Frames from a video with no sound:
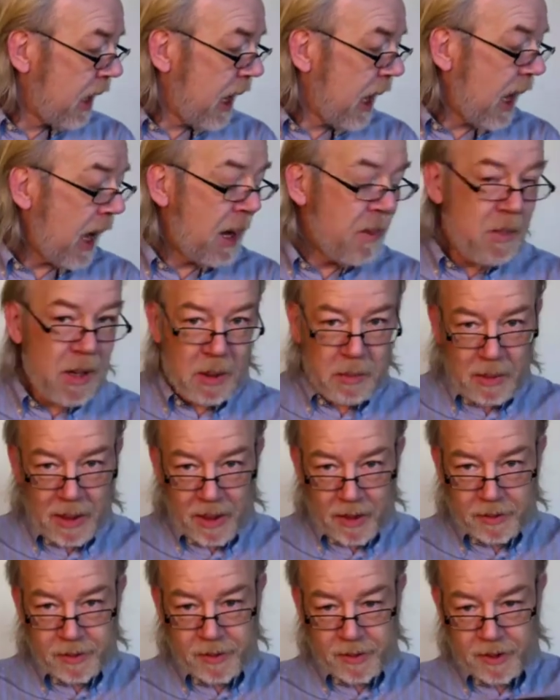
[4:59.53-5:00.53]
I make
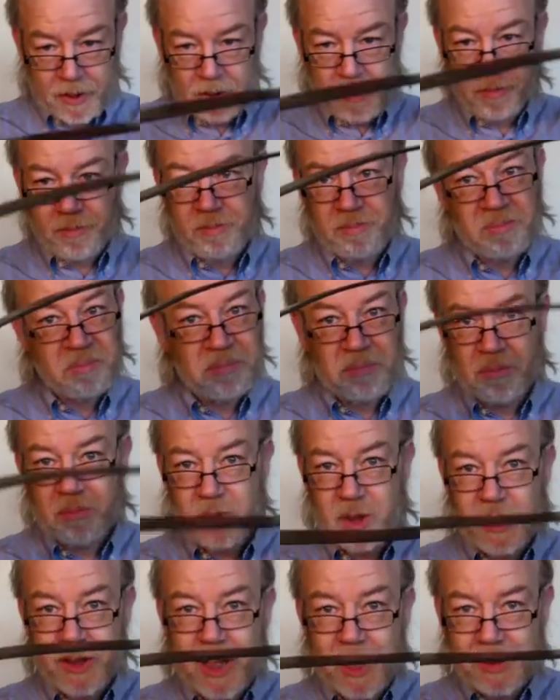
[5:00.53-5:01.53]
belts,
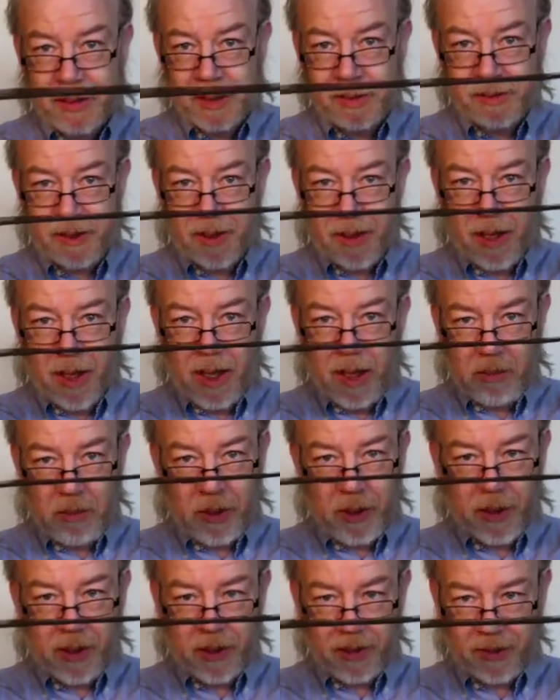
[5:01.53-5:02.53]
standard
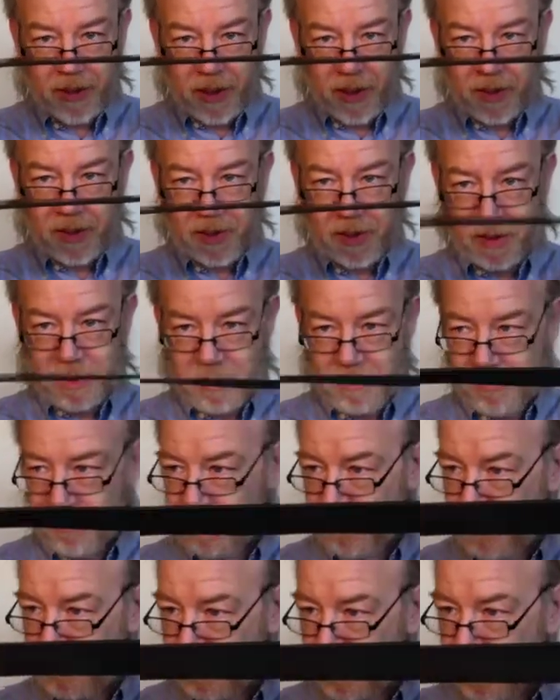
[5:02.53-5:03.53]
American size
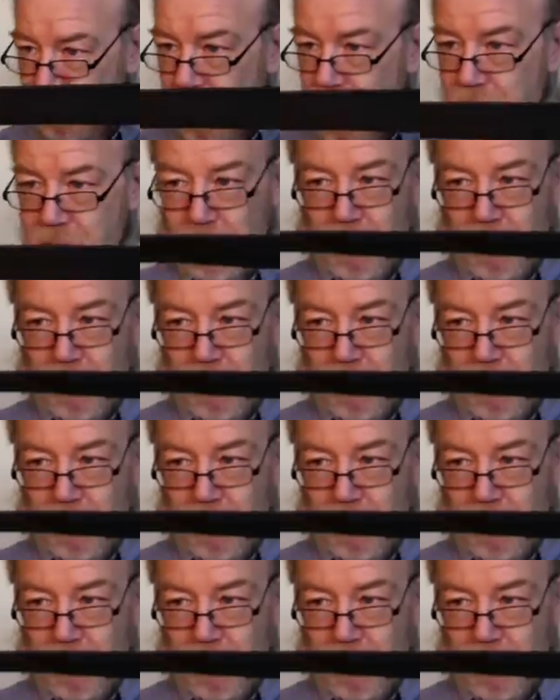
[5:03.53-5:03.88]
type